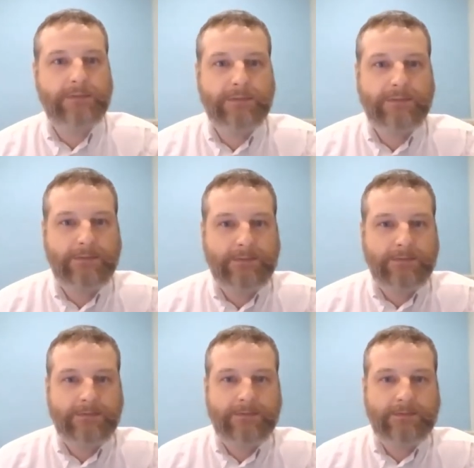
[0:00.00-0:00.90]

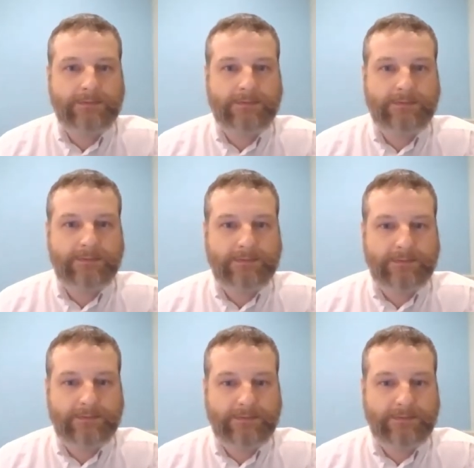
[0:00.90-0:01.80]

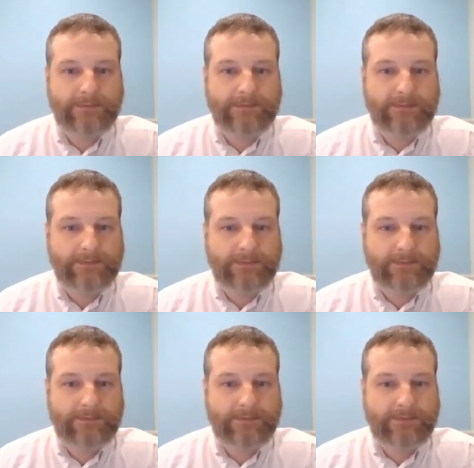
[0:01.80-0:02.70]

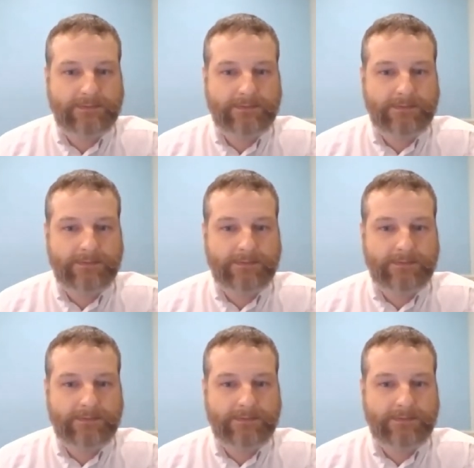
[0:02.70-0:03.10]
[no speech]